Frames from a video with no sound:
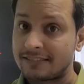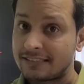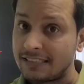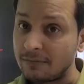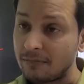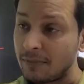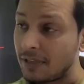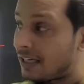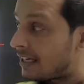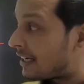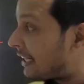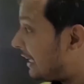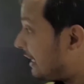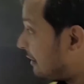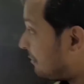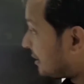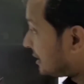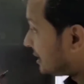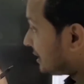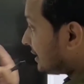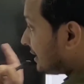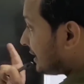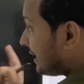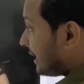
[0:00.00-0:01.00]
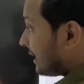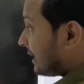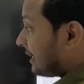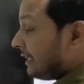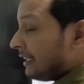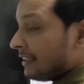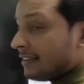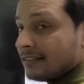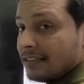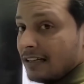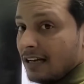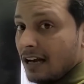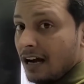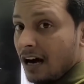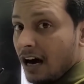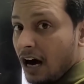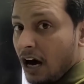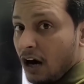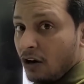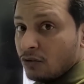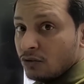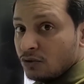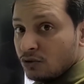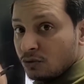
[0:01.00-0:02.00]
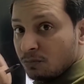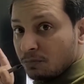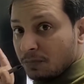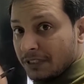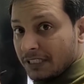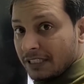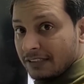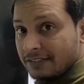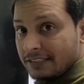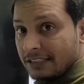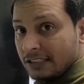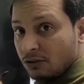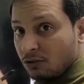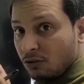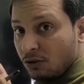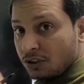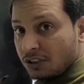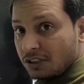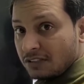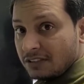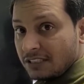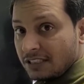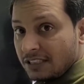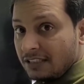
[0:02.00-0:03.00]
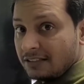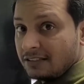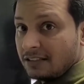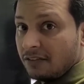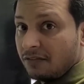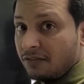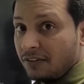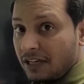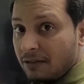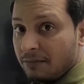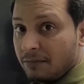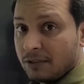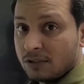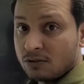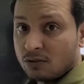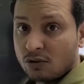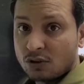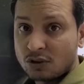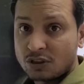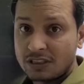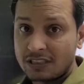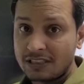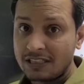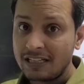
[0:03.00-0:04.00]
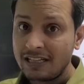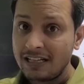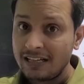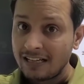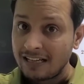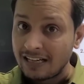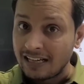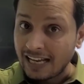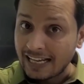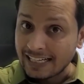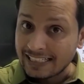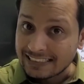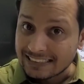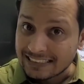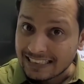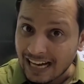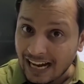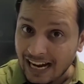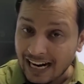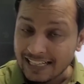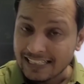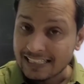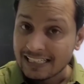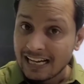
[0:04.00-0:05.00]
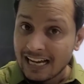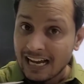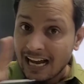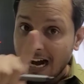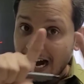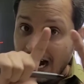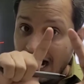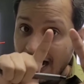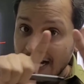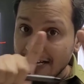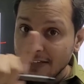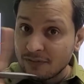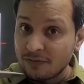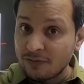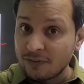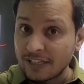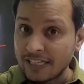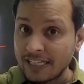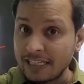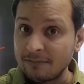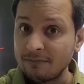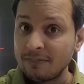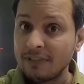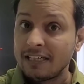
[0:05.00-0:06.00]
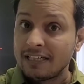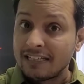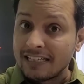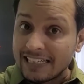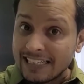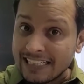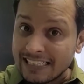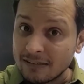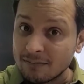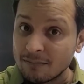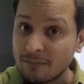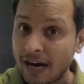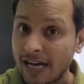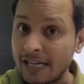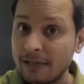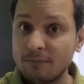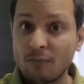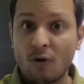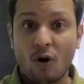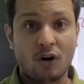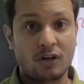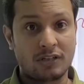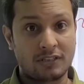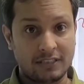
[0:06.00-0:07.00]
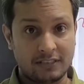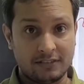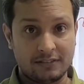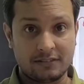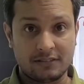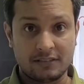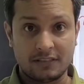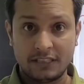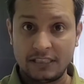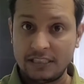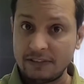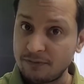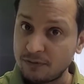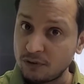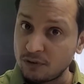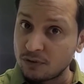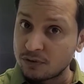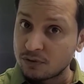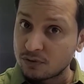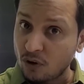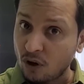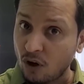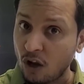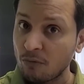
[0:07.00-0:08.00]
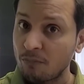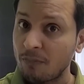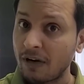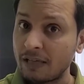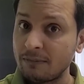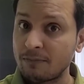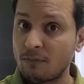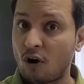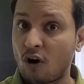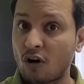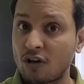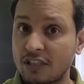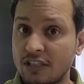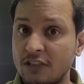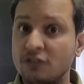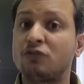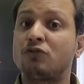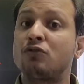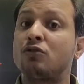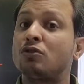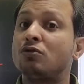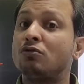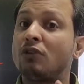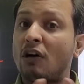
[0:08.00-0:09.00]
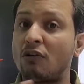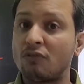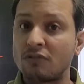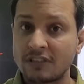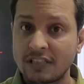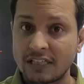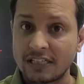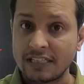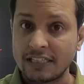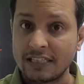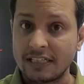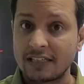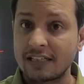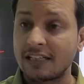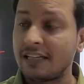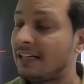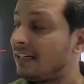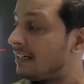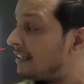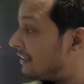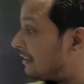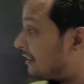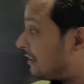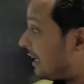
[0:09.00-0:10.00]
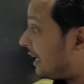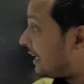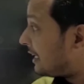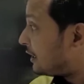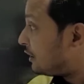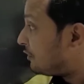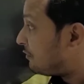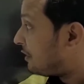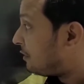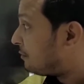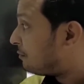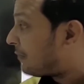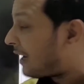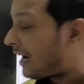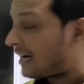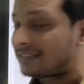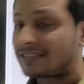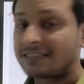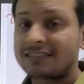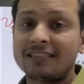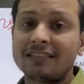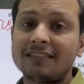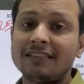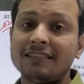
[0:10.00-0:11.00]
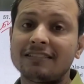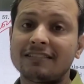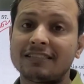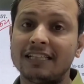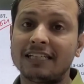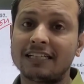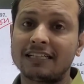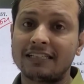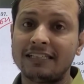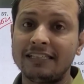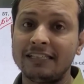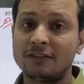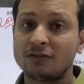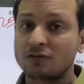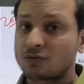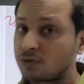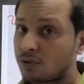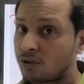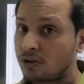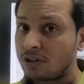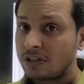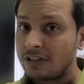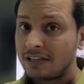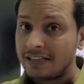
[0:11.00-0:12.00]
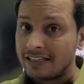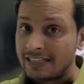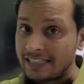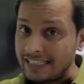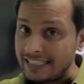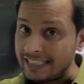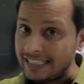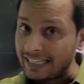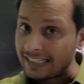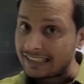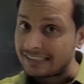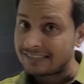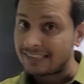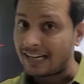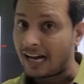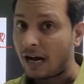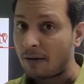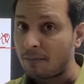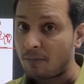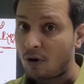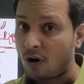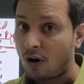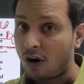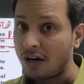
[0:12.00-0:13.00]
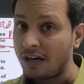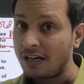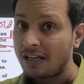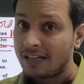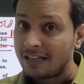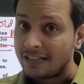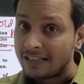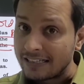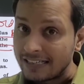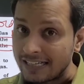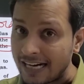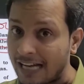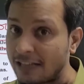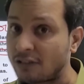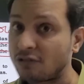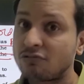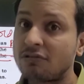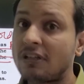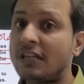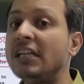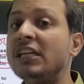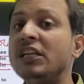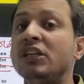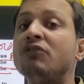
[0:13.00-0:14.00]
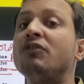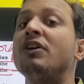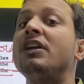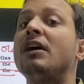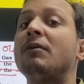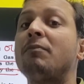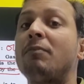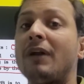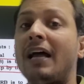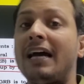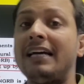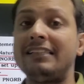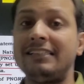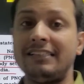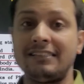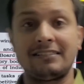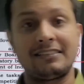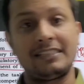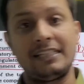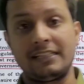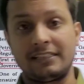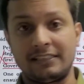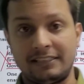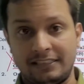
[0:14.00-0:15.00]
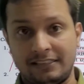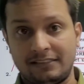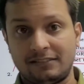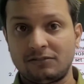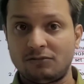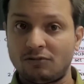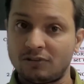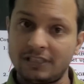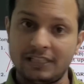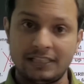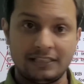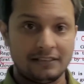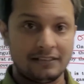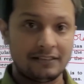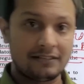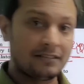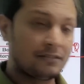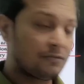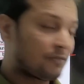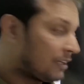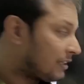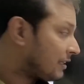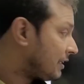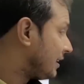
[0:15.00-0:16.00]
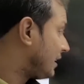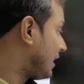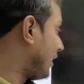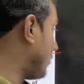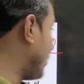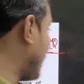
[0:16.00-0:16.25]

Similar elimination techniques, how UPSC question setters are framing question, like that I frame in my mock test. If you solve my mock test throughout the year, then you will master these techniques. So in exam hall, naturally you will apply these techniques. Okay, this is one thing I